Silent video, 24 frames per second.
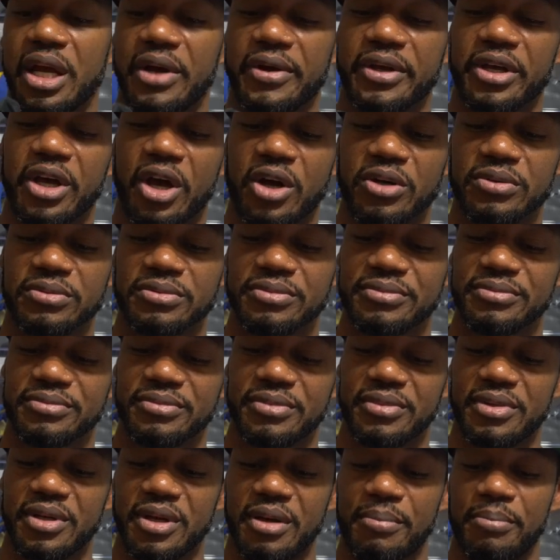There you go.
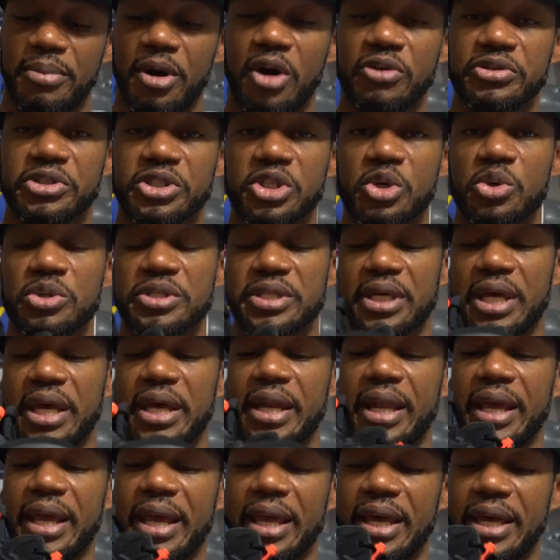Both shoes
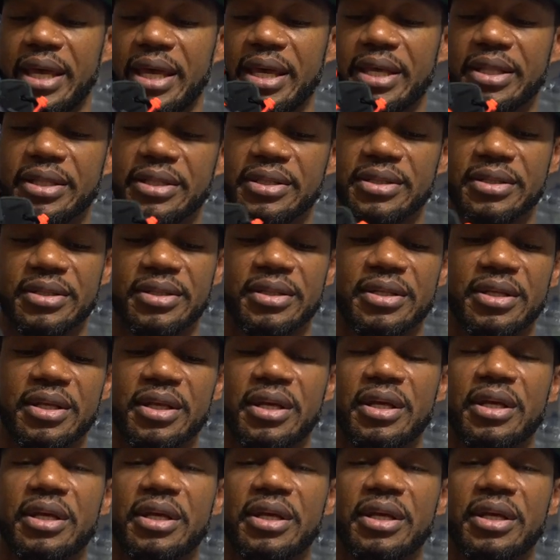in hand.